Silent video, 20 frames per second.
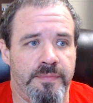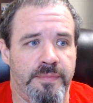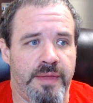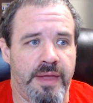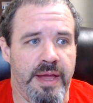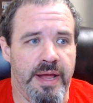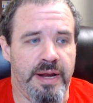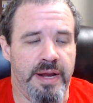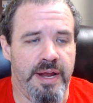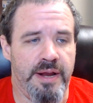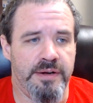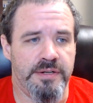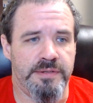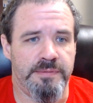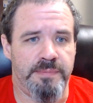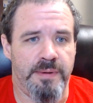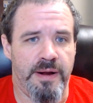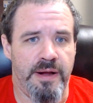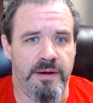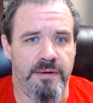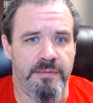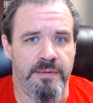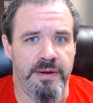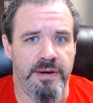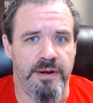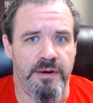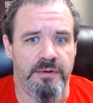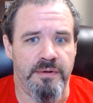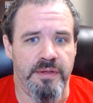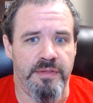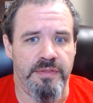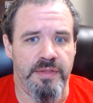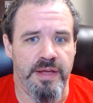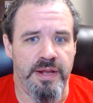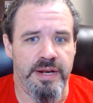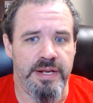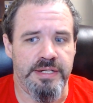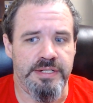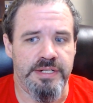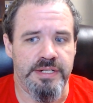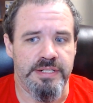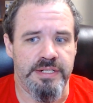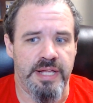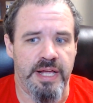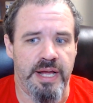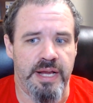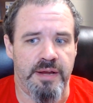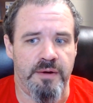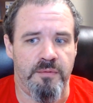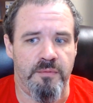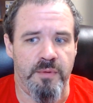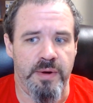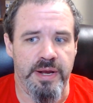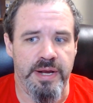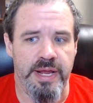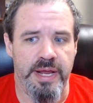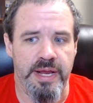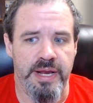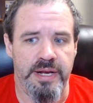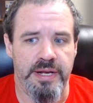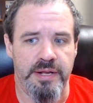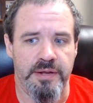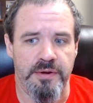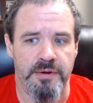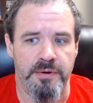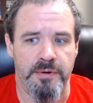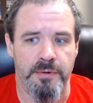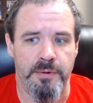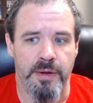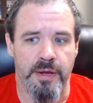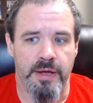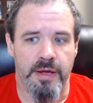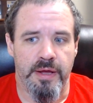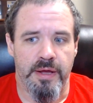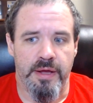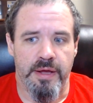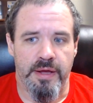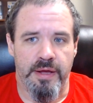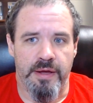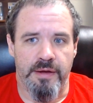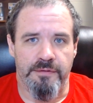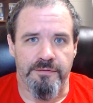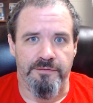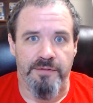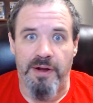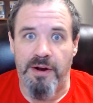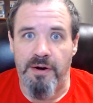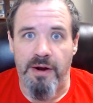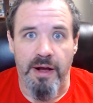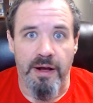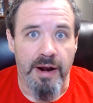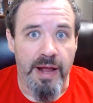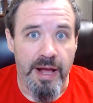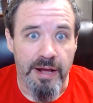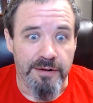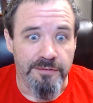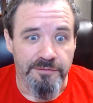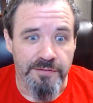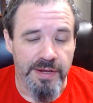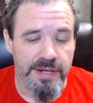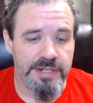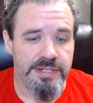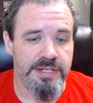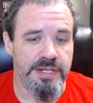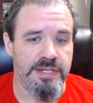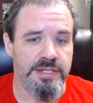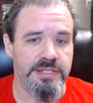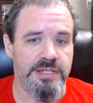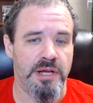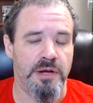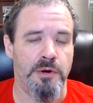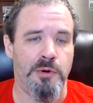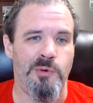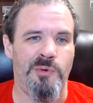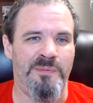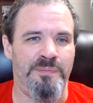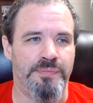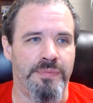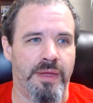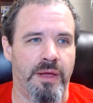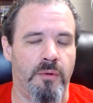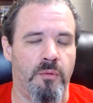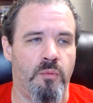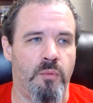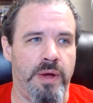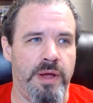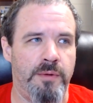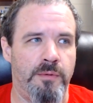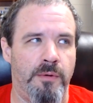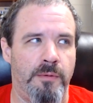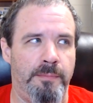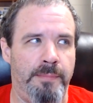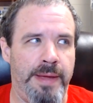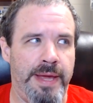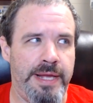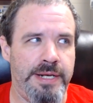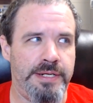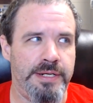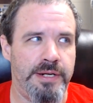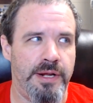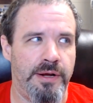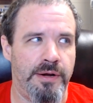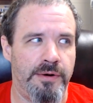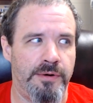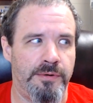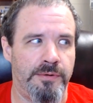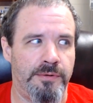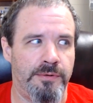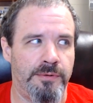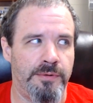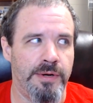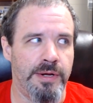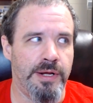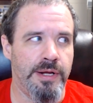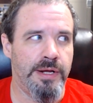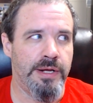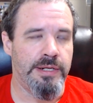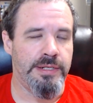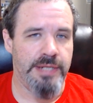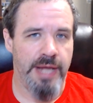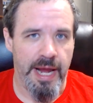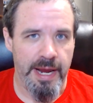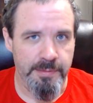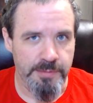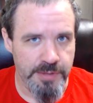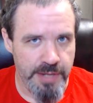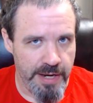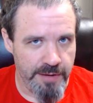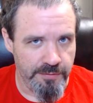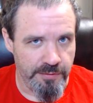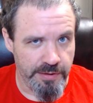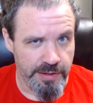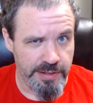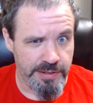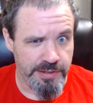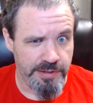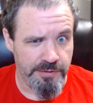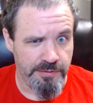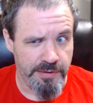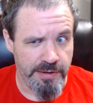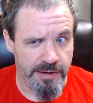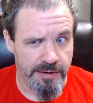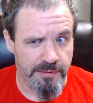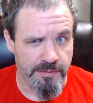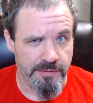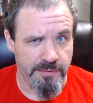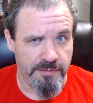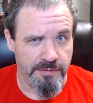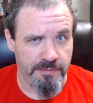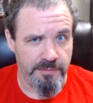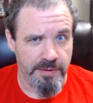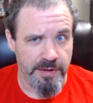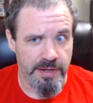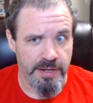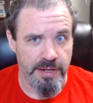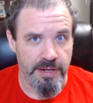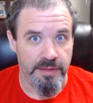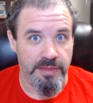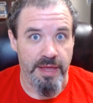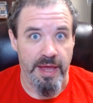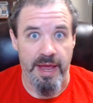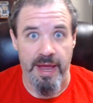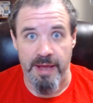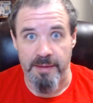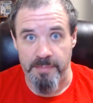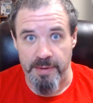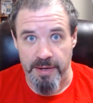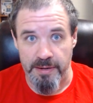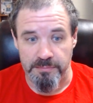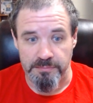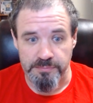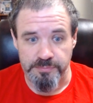And here's the problem, and then it's just like, we need to figure out how to fix this. So we will pigeonhole time travel into it with Ant-Man.